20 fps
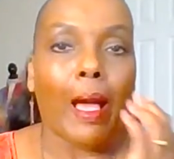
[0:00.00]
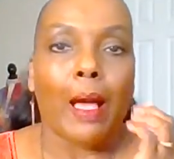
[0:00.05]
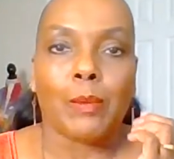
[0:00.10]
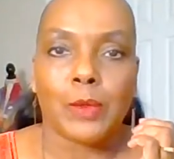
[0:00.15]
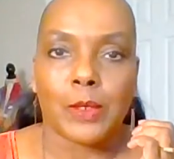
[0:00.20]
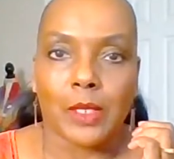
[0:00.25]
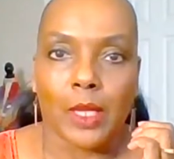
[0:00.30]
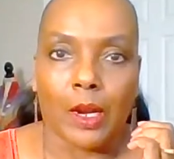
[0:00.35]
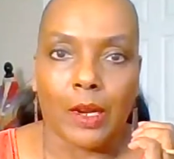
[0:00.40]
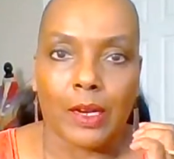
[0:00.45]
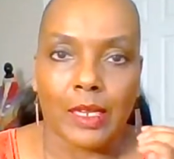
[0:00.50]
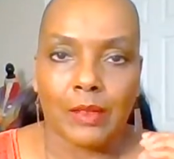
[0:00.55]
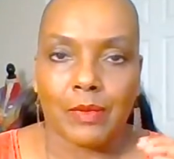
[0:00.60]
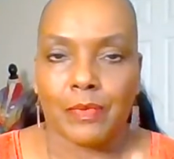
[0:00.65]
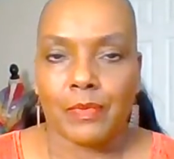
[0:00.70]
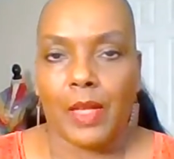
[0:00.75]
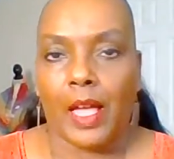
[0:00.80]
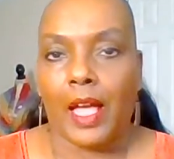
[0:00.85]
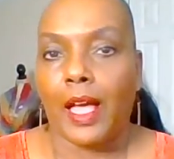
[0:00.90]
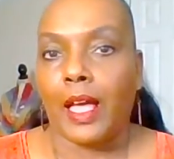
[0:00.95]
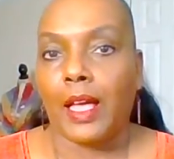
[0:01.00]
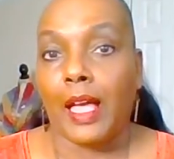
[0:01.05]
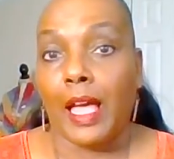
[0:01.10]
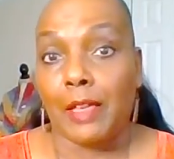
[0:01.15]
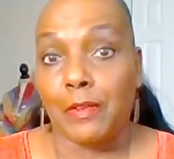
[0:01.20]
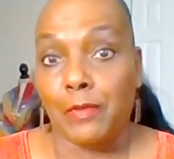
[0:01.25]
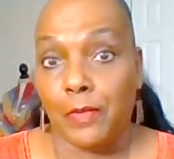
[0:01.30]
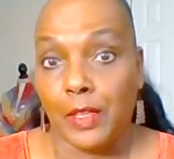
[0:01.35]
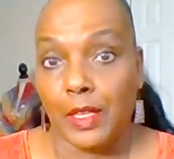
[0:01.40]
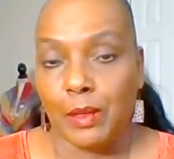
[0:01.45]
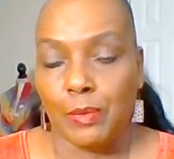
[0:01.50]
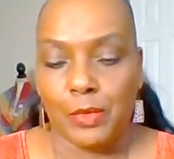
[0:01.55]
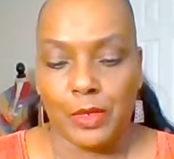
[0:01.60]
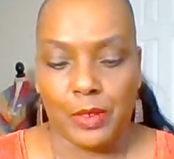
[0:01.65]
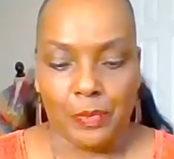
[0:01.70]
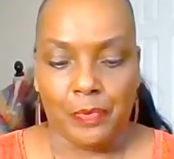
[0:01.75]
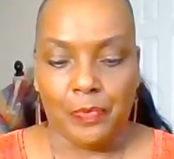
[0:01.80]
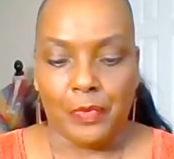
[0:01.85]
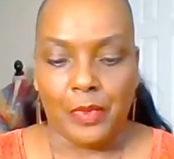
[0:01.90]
I'm sorry, I fibbed.